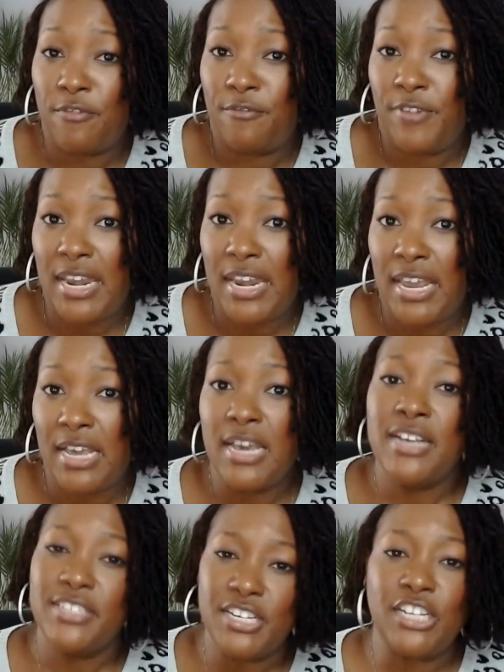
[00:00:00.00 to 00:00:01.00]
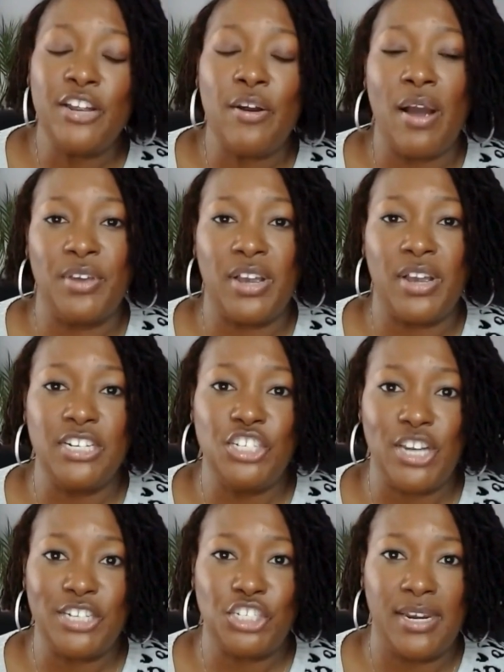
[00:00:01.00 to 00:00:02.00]
feeding to clear out the
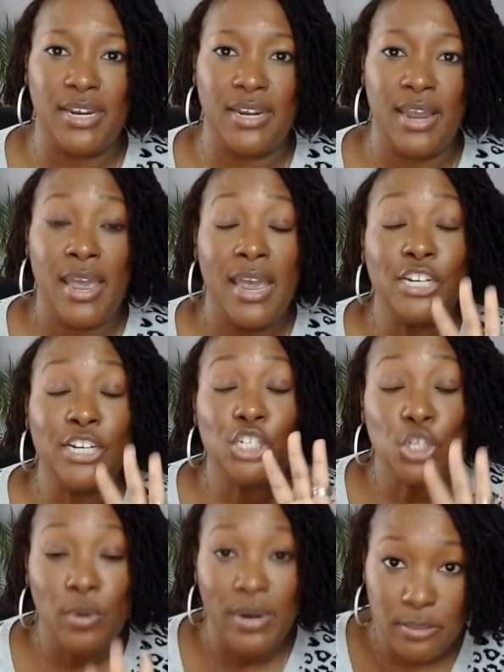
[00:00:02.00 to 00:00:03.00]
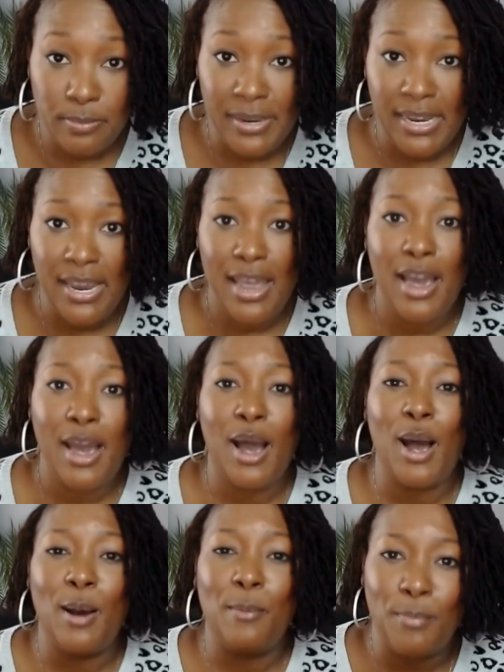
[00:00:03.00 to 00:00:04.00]
congestion. And trust me,
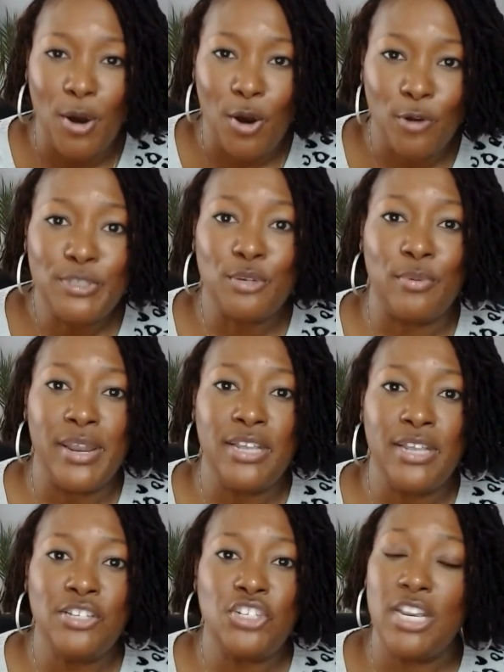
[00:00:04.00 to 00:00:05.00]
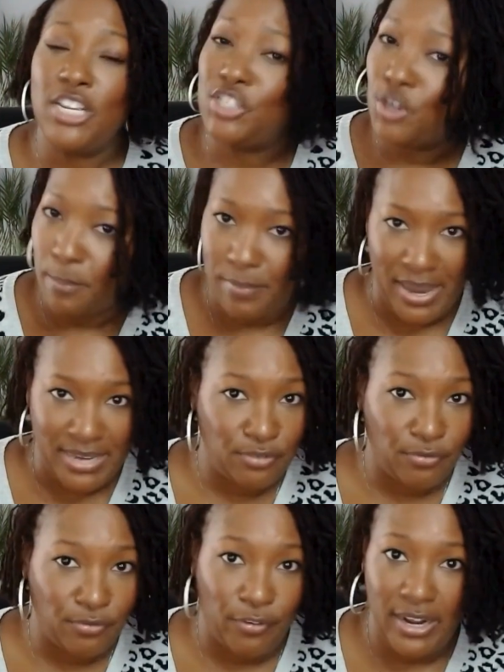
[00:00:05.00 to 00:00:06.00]
a bulb syringe is your
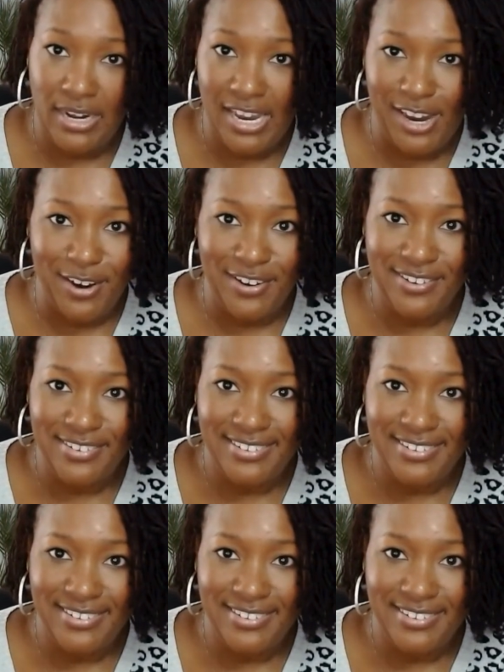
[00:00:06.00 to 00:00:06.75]
best friend here.